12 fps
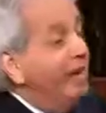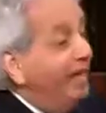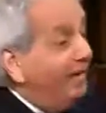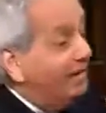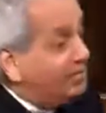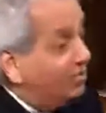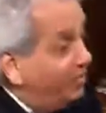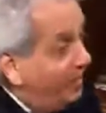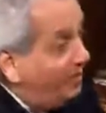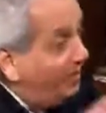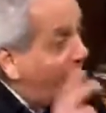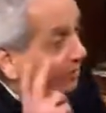Millions of
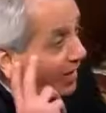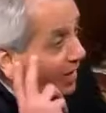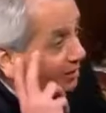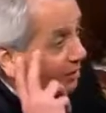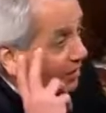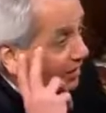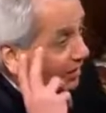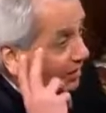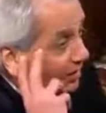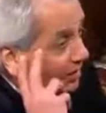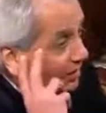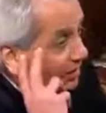people you've helped 50
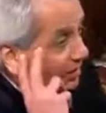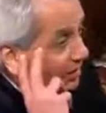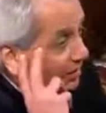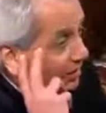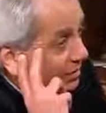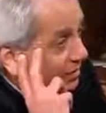countries,